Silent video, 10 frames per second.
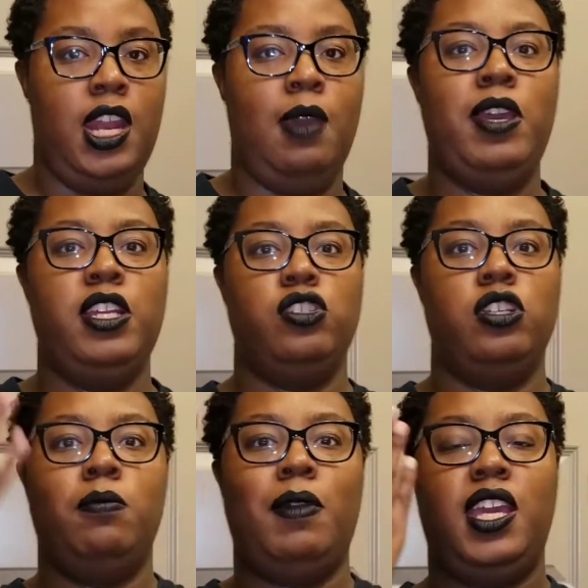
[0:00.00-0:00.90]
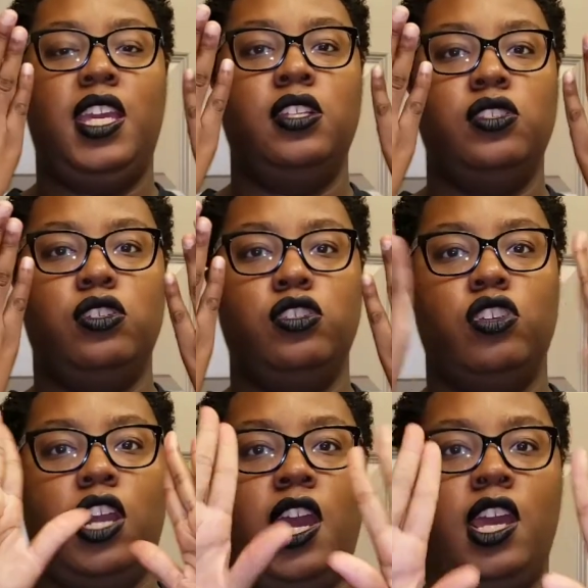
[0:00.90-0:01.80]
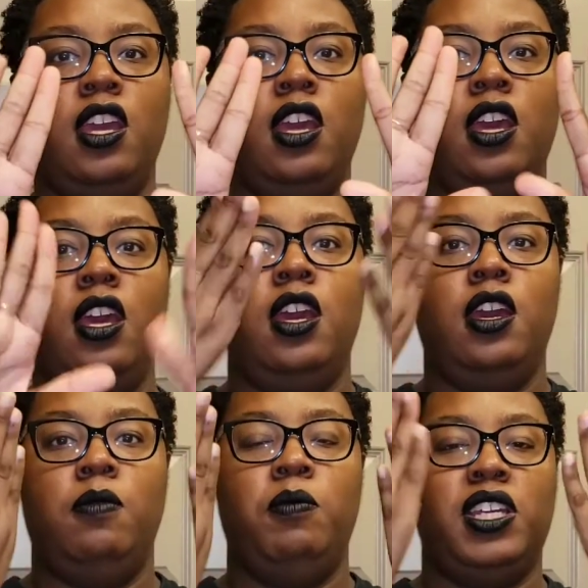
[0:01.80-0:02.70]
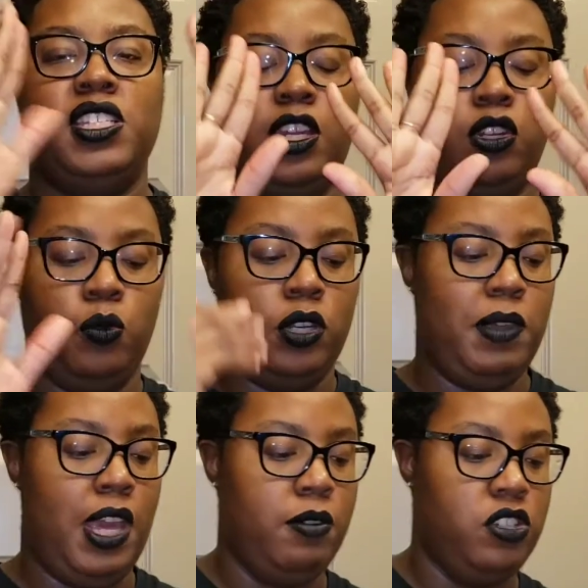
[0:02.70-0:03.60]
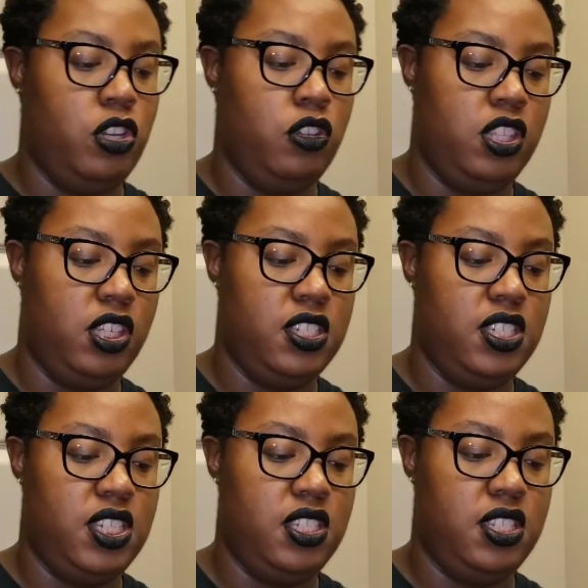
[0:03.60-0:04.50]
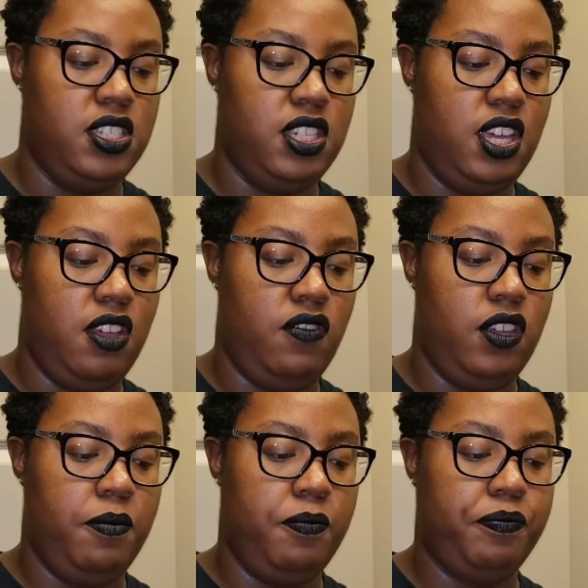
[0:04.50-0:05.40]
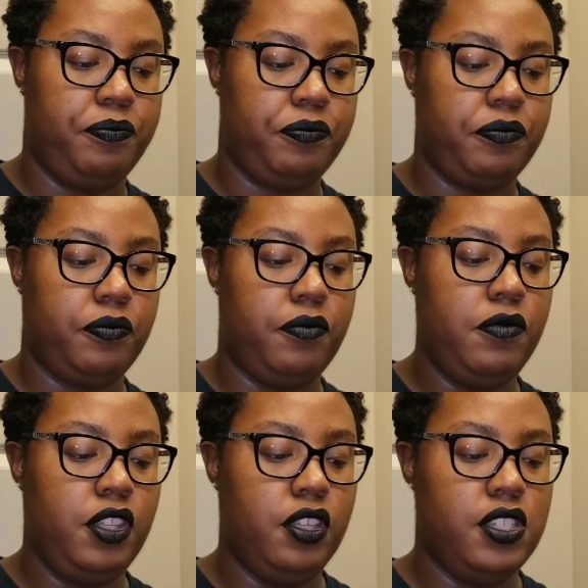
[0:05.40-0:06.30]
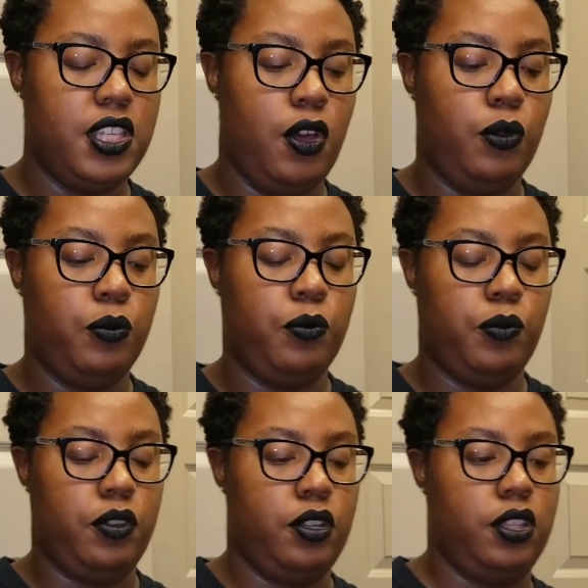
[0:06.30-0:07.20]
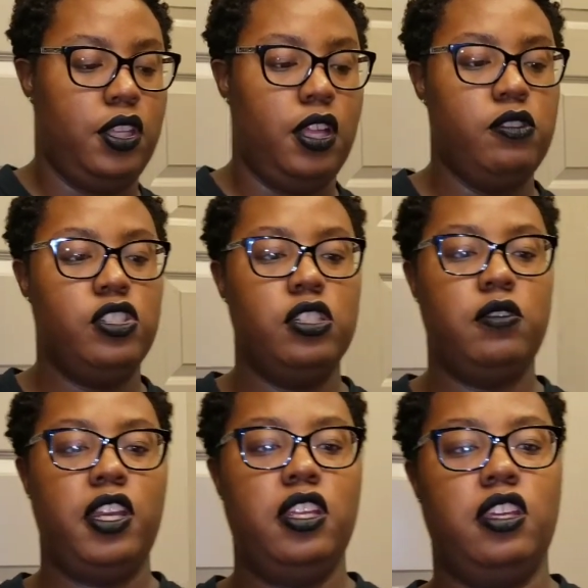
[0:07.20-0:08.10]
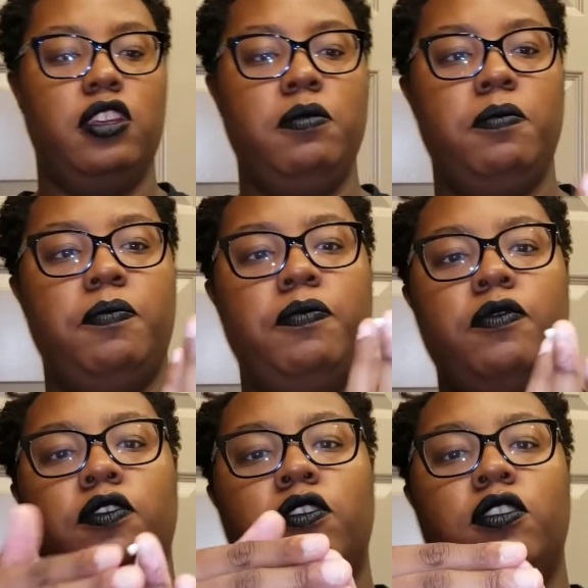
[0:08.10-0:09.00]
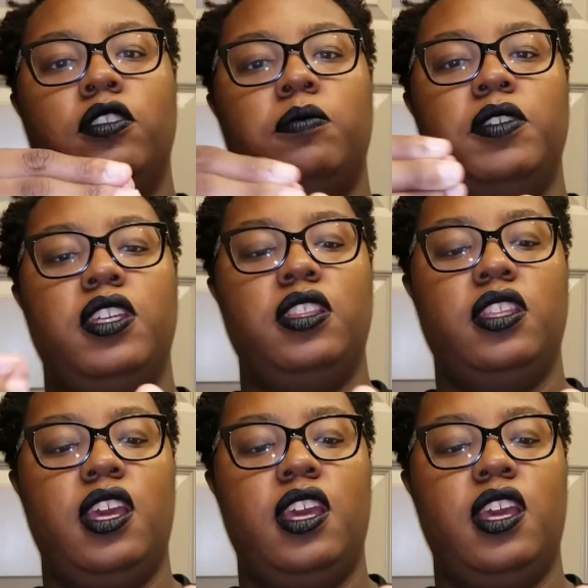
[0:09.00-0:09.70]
and I made sure that my hands are dry because I do want to be able to show you the consistency of it. So the lotion right here, get